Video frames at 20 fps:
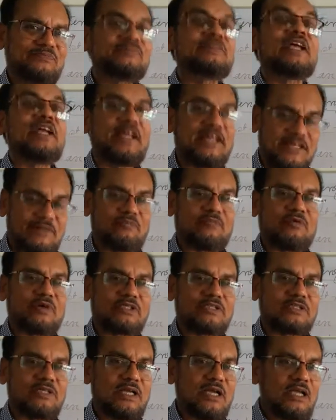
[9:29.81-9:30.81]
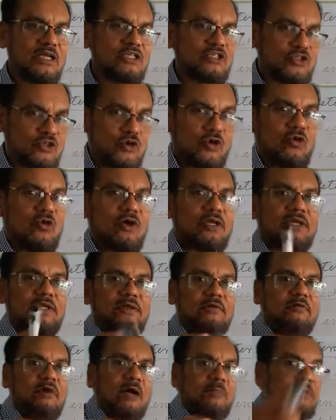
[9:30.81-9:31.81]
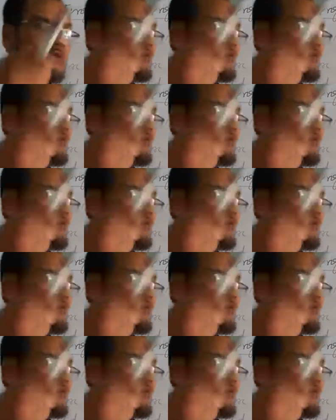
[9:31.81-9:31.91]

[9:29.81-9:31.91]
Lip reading: Negative words. So you have